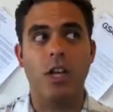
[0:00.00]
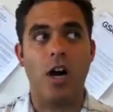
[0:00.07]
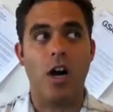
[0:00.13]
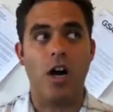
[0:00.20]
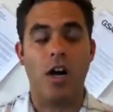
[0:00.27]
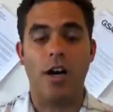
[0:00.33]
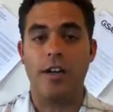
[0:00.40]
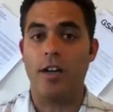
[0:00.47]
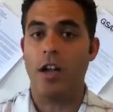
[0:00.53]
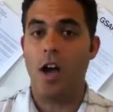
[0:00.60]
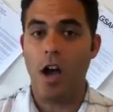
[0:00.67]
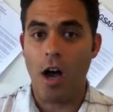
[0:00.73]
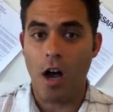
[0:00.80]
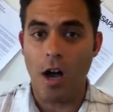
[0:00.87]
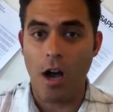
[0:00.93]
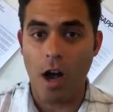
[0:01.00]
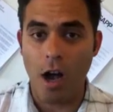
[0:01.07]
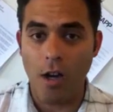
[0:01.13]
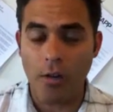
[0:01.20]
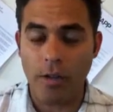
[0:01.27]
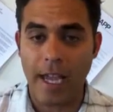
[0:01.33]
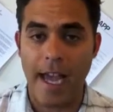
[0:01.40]
on
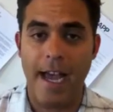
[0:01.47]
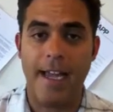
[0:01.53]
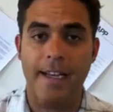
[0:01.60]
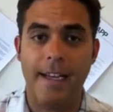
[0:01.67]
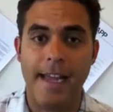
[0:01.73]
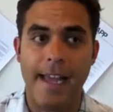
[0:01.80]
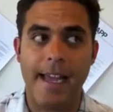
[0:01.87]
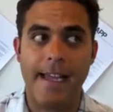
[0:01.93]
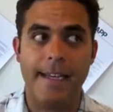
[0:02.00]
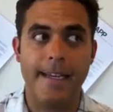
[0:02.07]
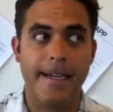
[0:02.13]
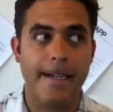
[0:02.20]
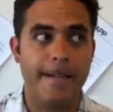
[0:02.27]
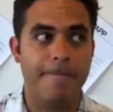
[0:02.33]
AutoCAD, and